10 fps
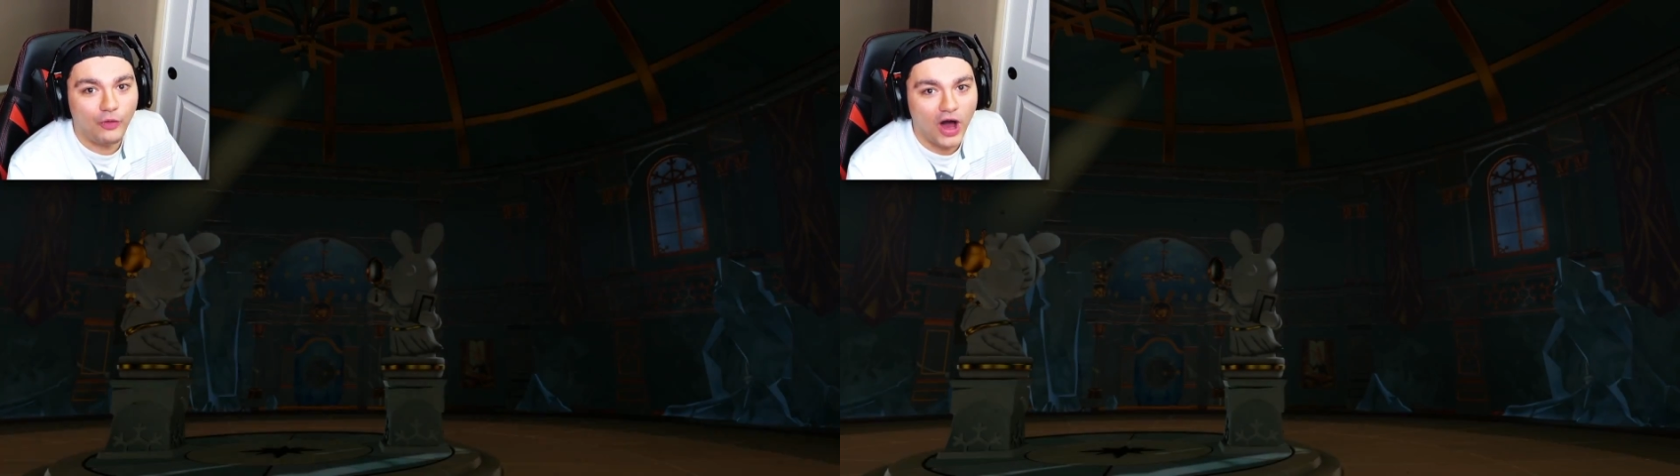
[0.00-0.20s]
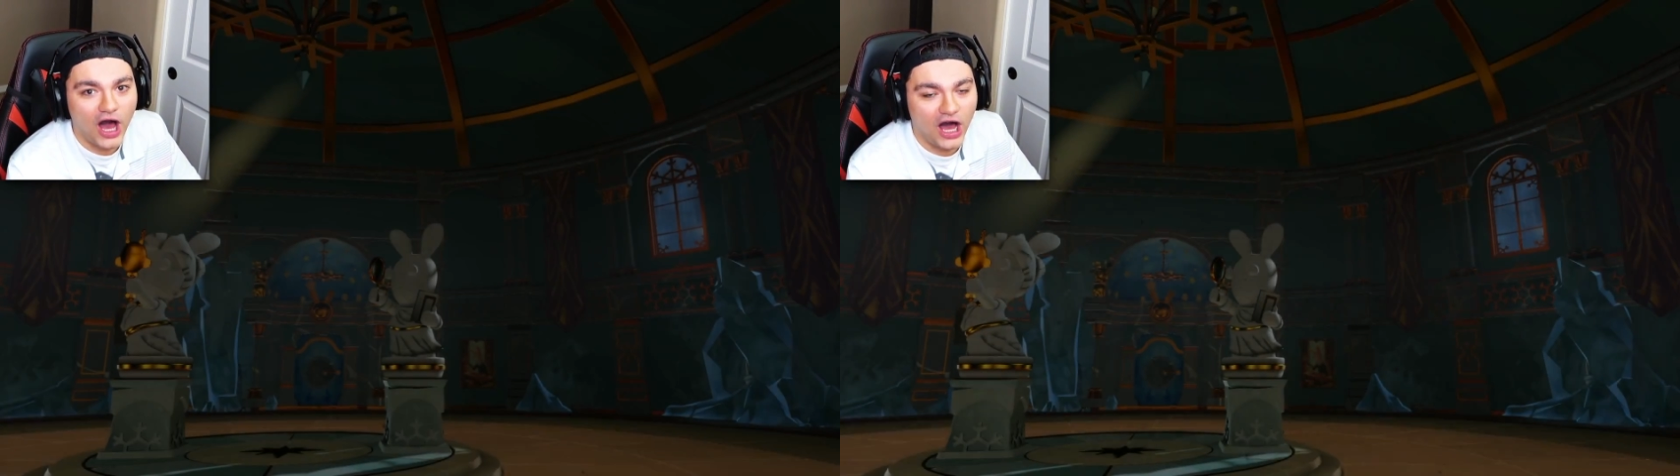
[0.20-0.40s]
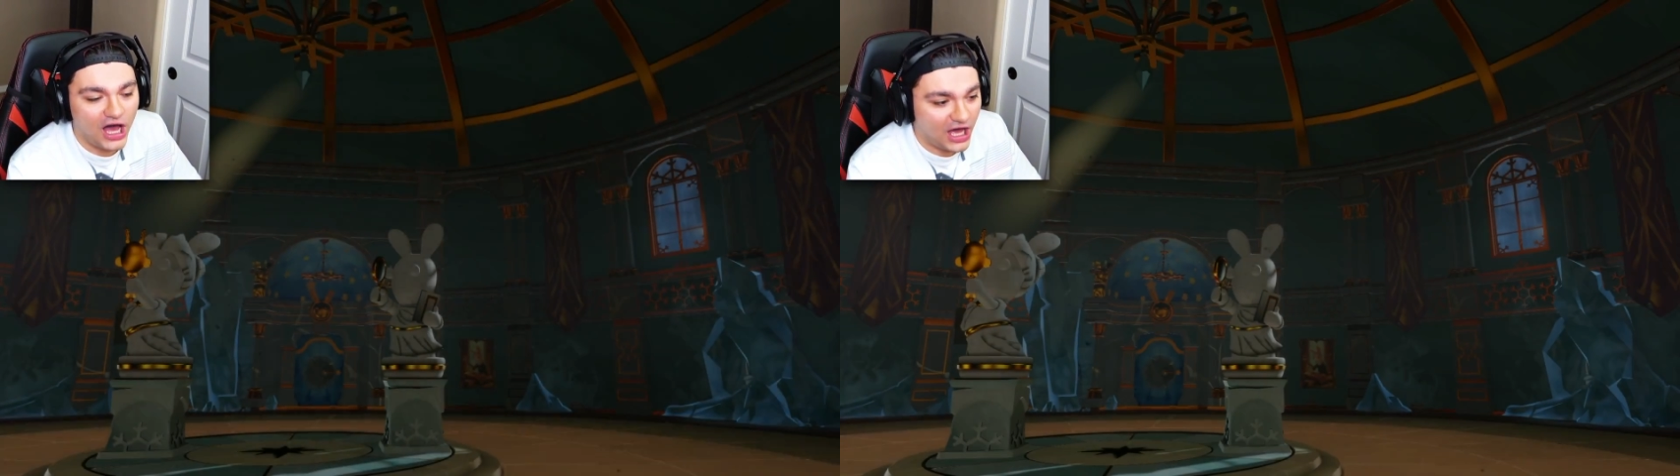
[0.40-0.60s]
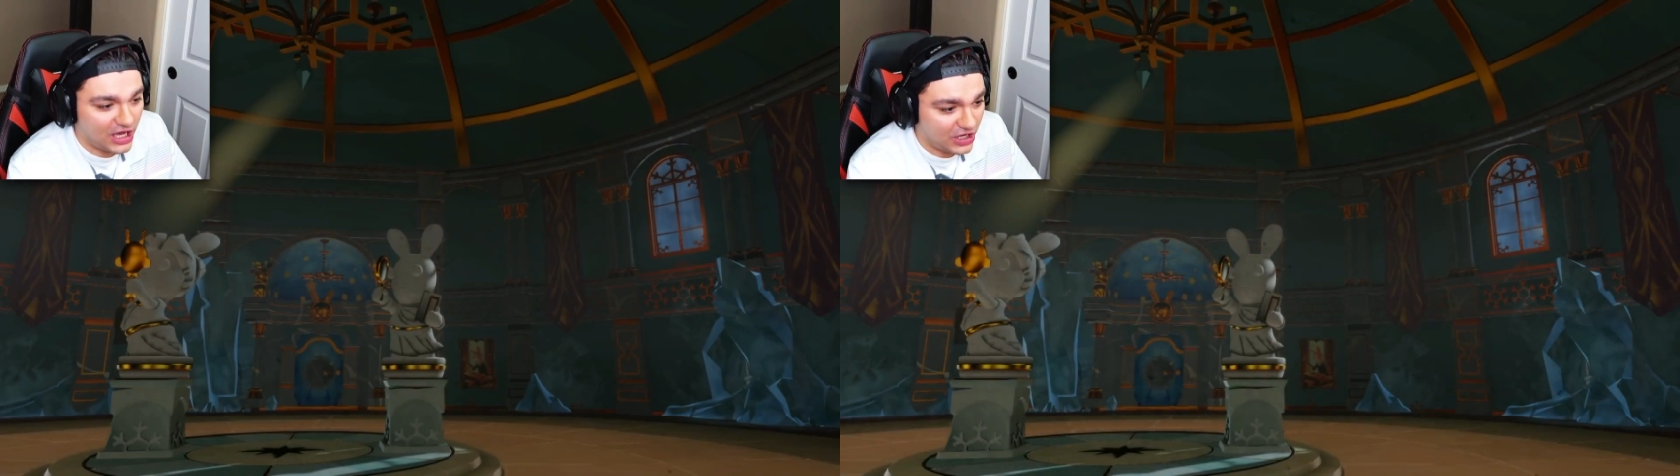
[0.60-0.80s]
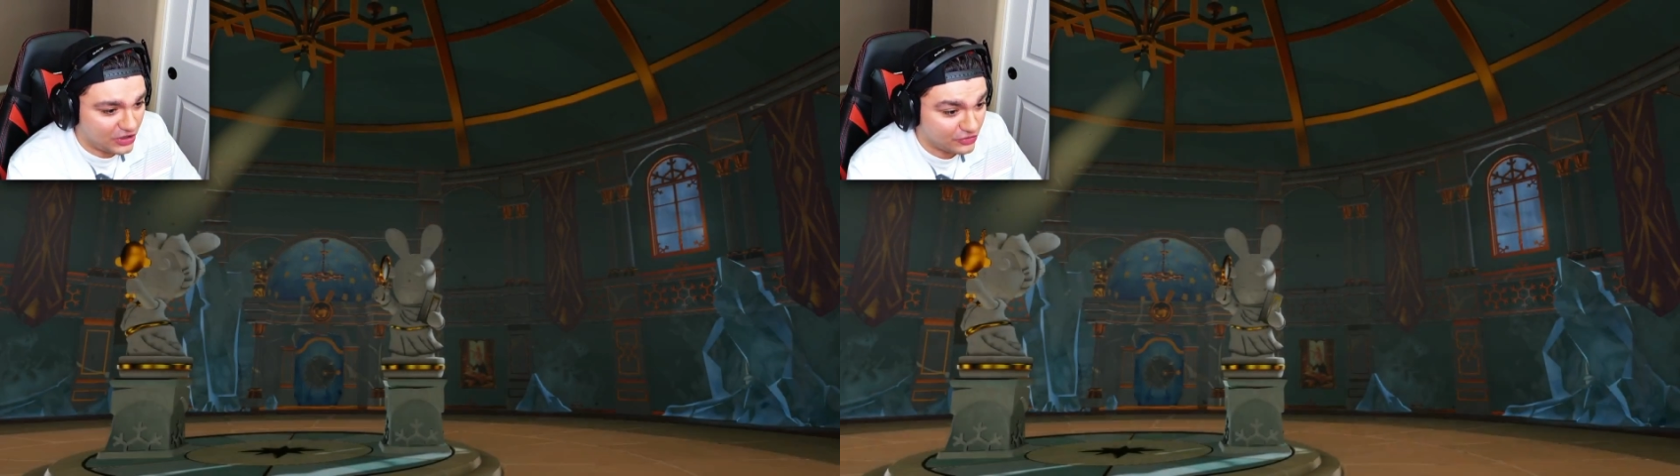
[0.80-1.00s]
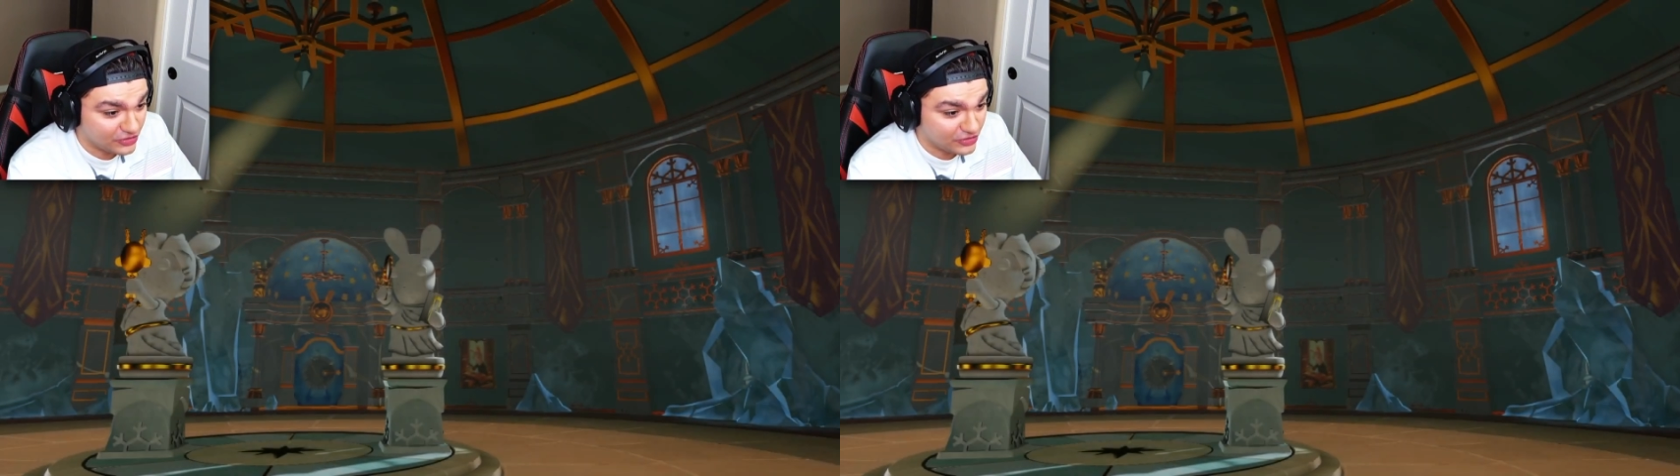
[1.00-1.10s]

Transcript: Woohoo!